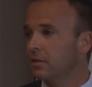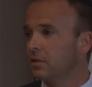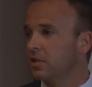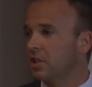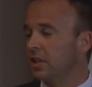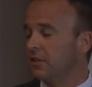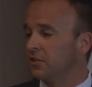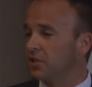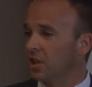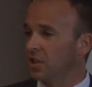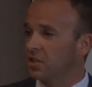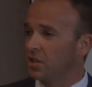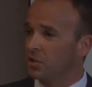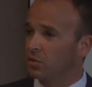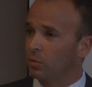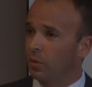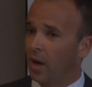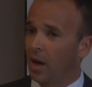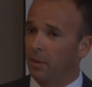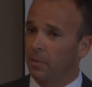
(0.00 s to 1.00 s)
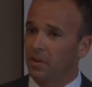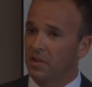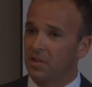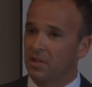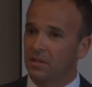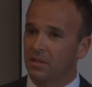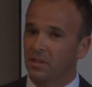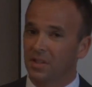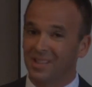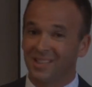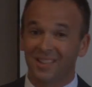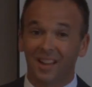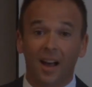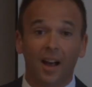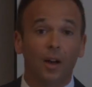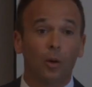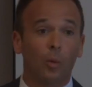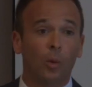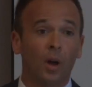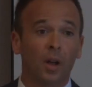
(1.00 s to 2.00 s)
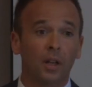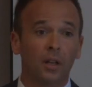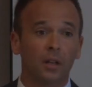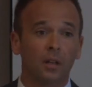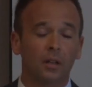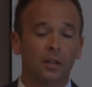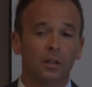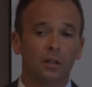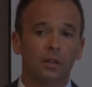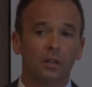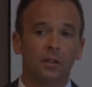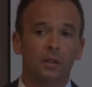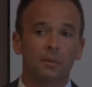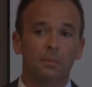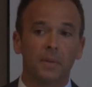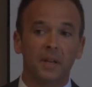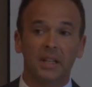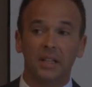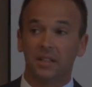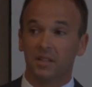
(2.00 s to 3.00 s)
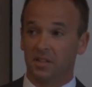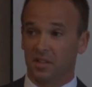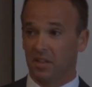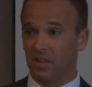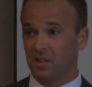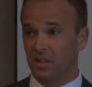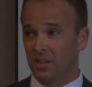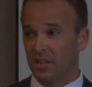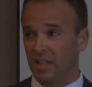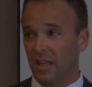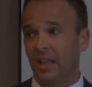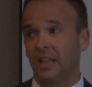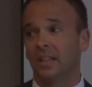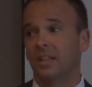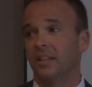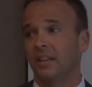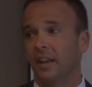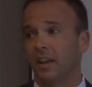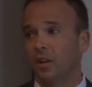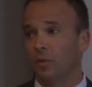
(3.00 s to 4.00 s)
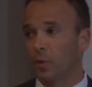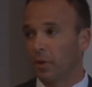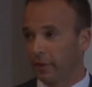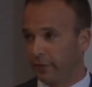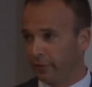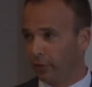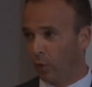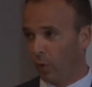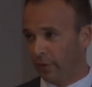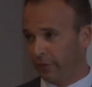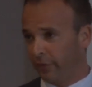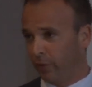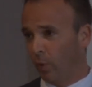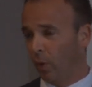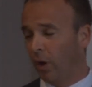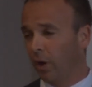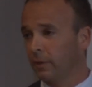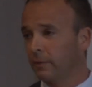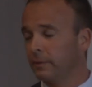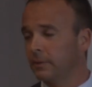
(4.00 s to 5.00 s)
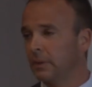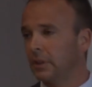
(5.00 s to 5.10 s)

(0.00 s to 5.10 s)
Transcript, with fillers: Chief Justice Roberts does not want many decisions handed down with a 4 4.